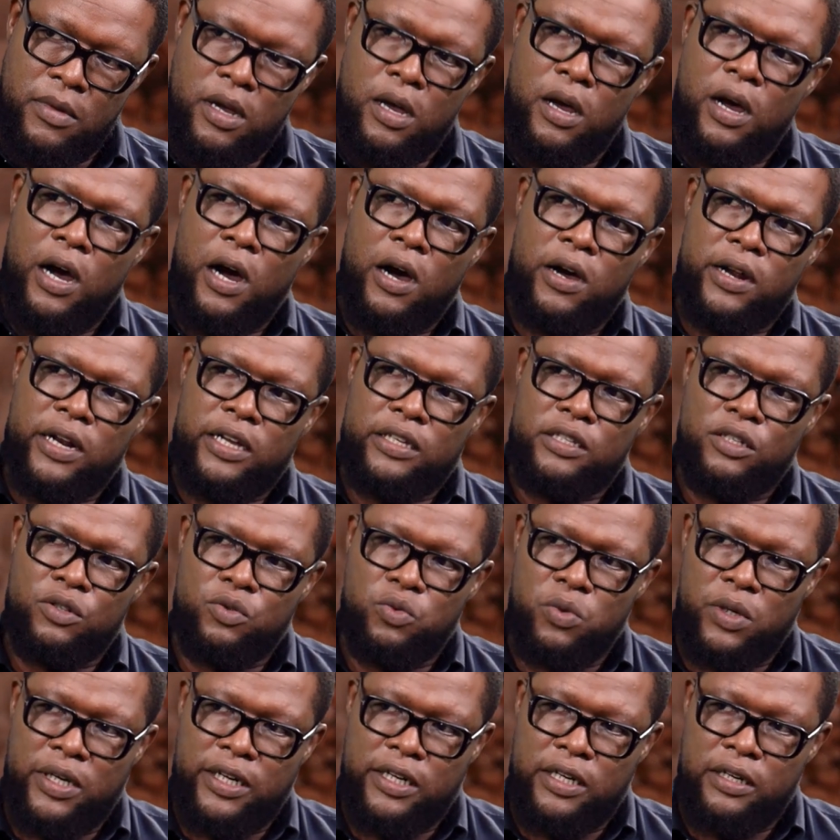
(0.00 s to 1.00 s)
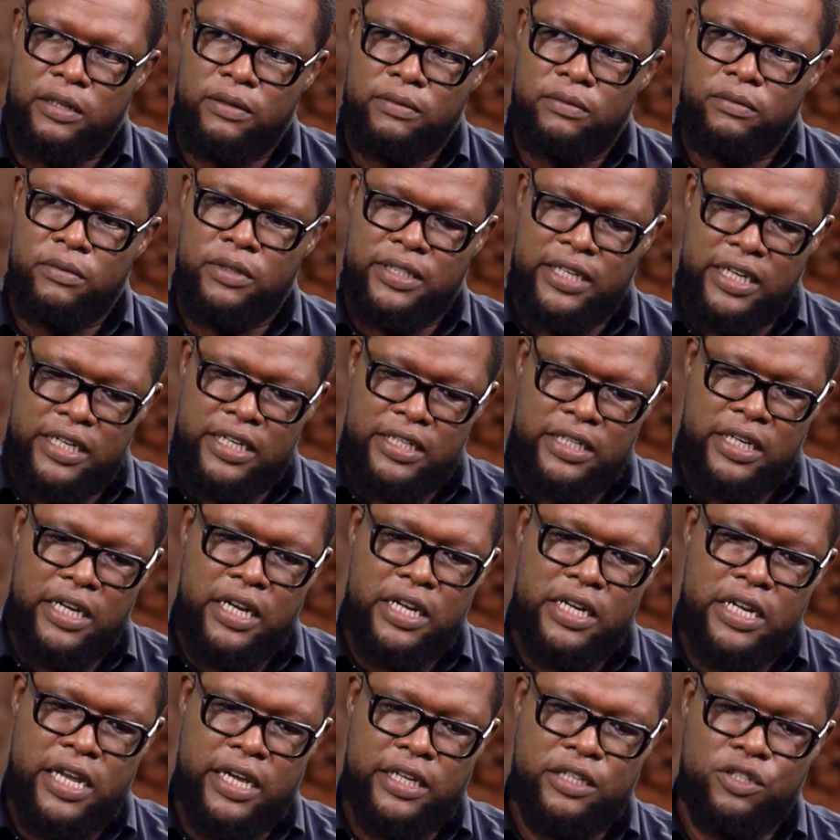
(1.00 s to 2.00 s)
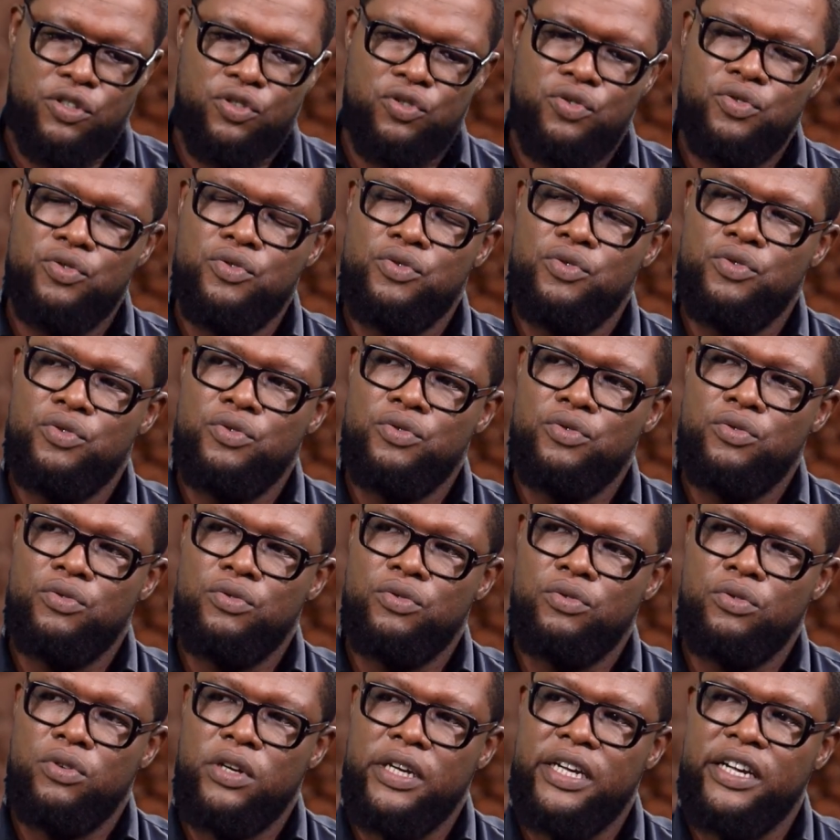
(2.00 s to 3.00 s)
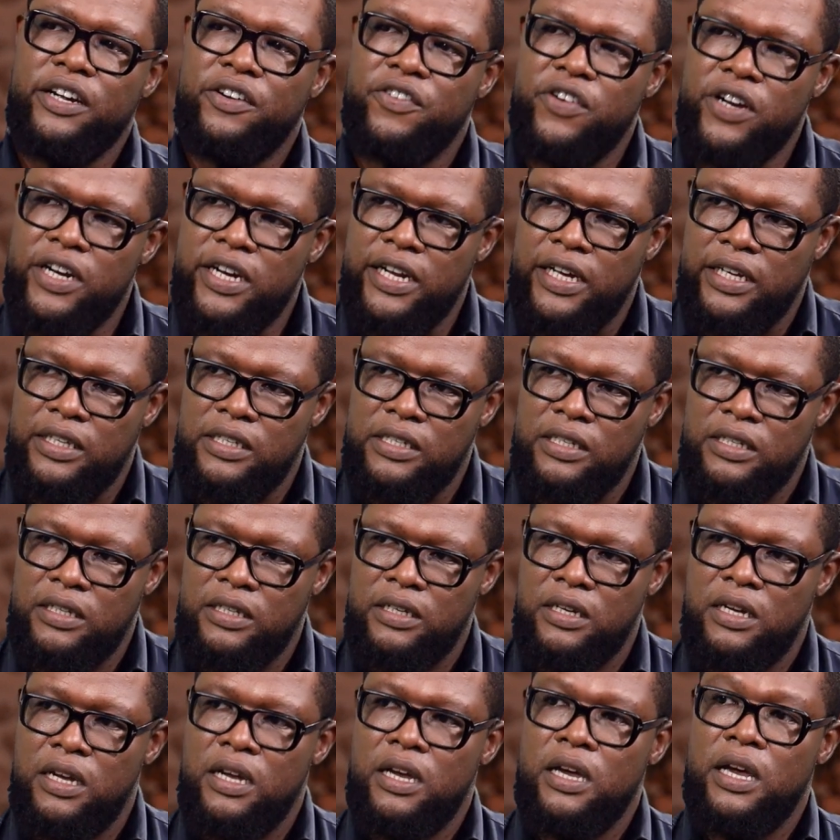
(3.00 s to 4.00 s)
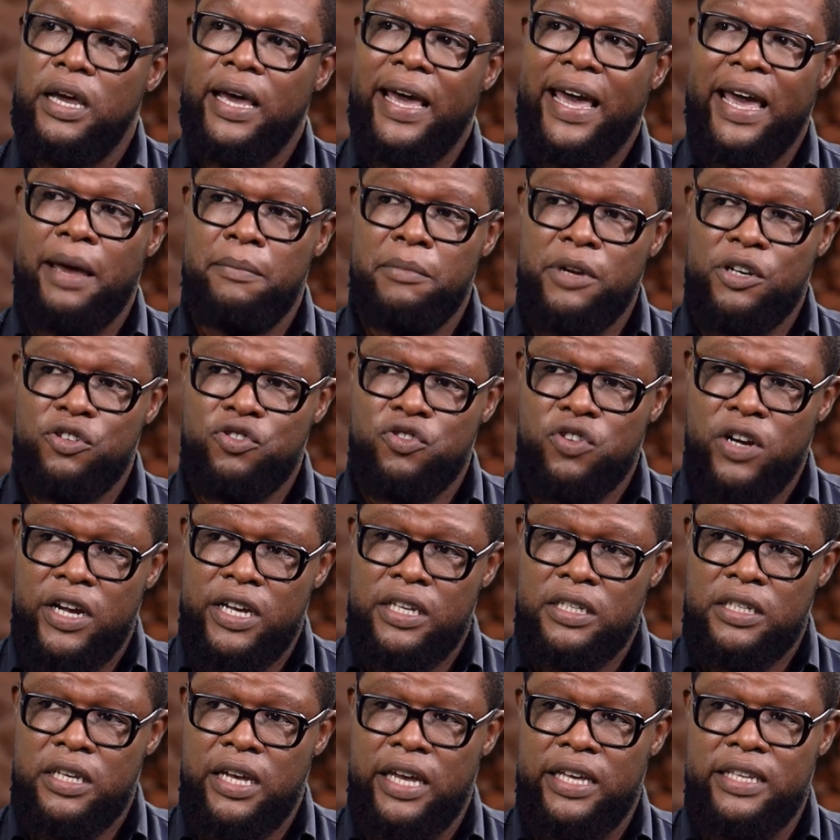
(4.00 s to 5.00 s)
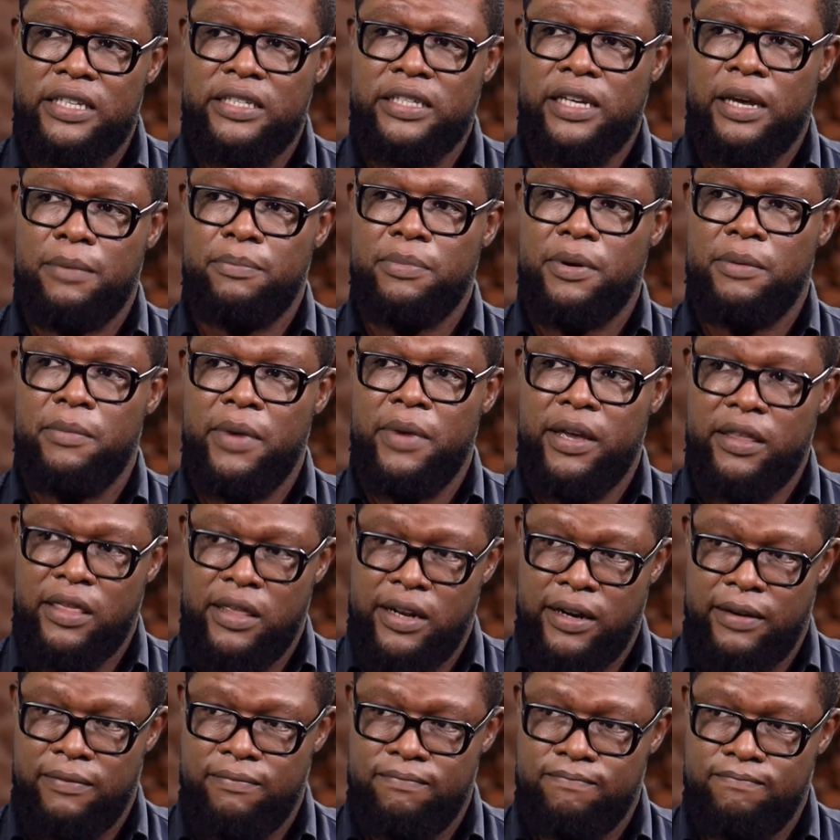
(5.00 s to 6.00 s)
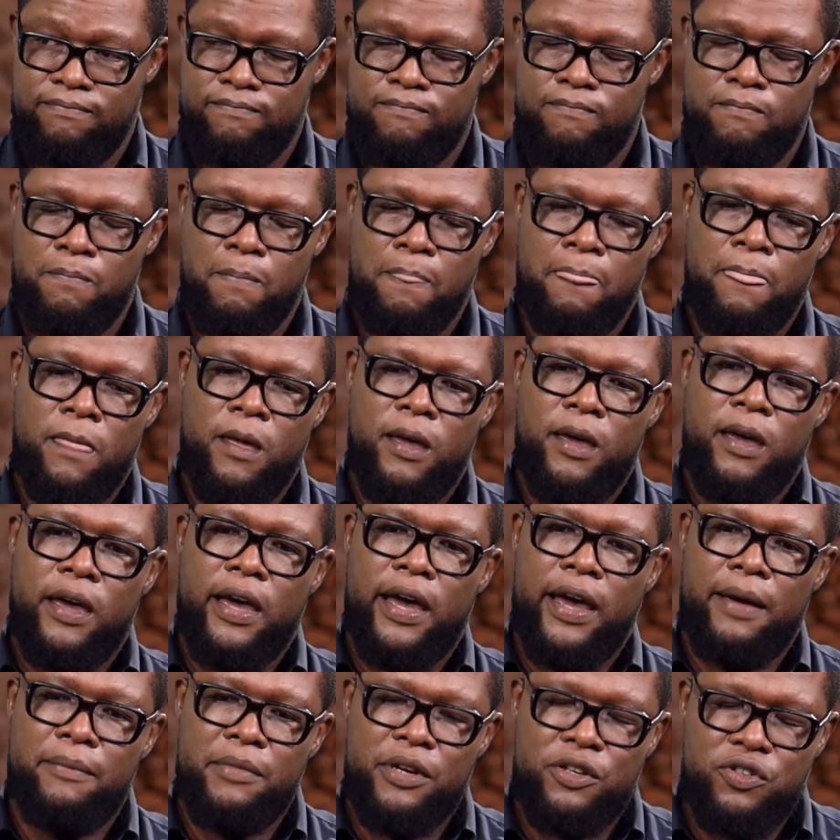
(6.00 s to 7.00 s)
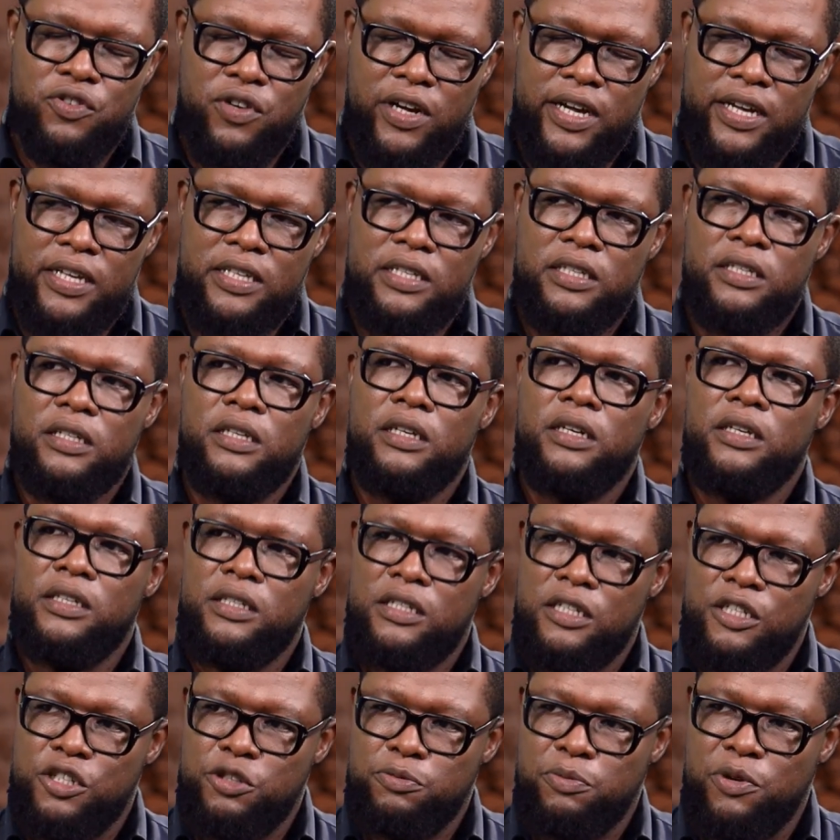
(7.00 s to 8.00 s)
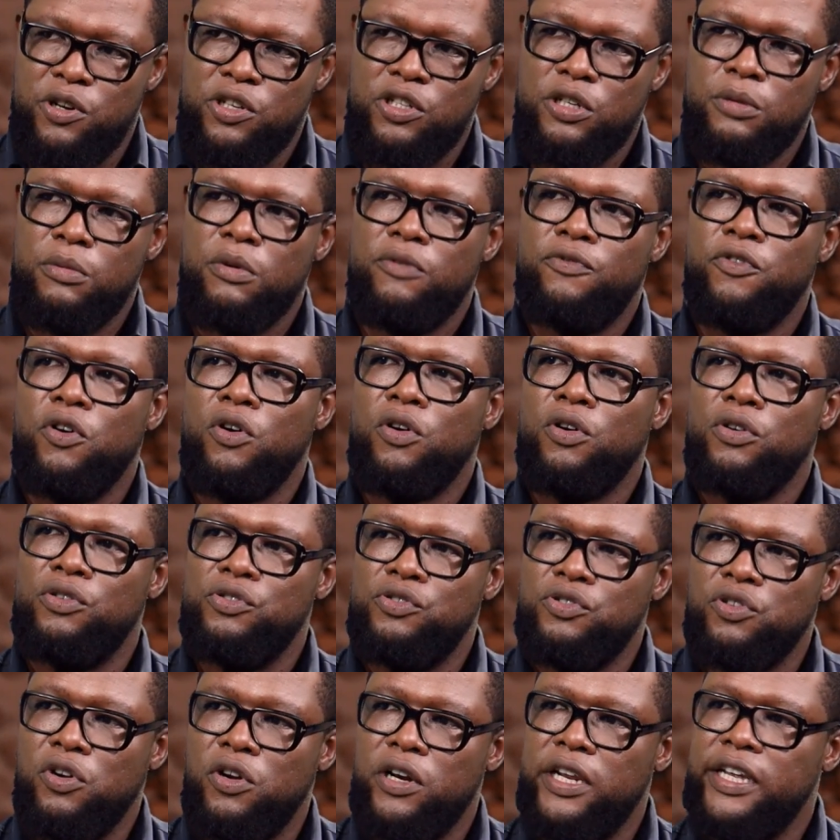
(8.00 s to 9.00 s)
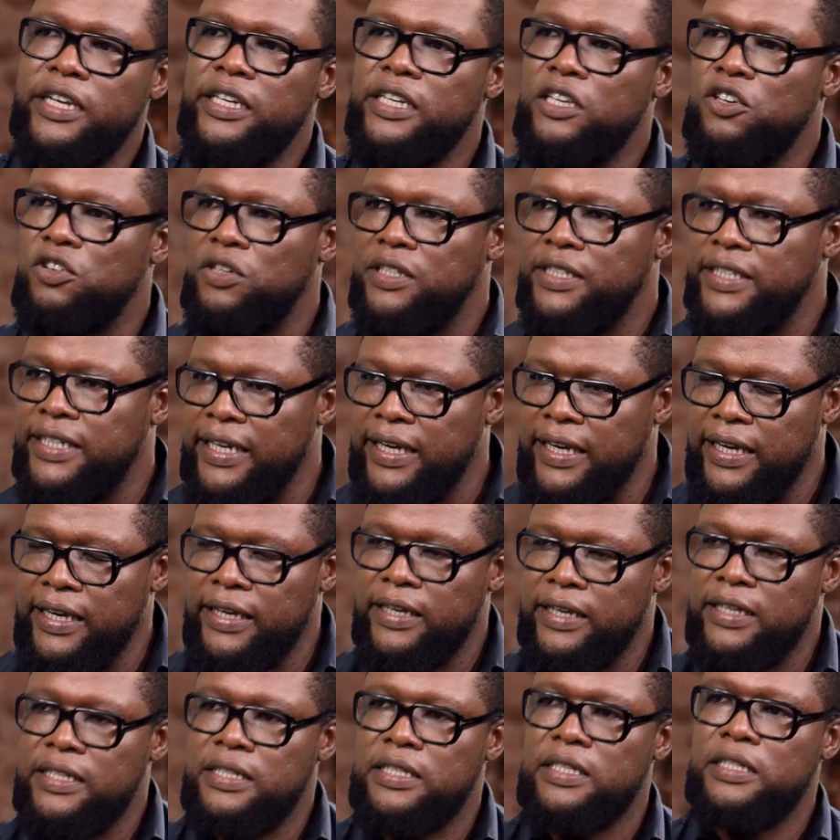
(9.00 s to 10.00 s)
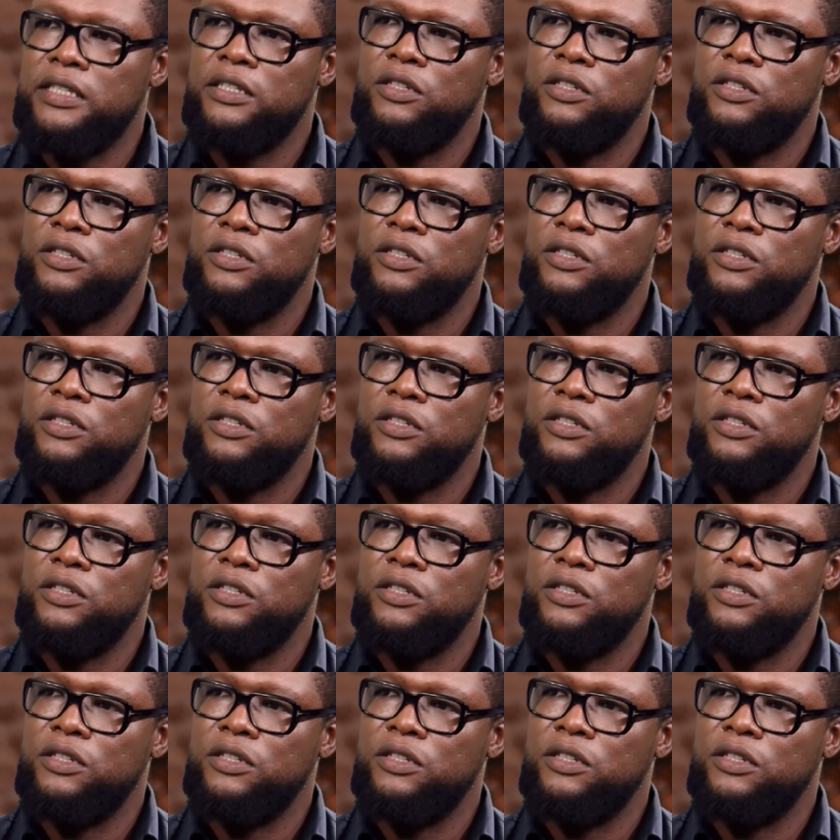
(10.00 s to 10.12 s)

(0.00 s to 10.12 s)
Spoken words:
How does it work? Essentially, it has two ingredients, amitraz and cypermethrin. Amitraz is responsible for controlling your ticks,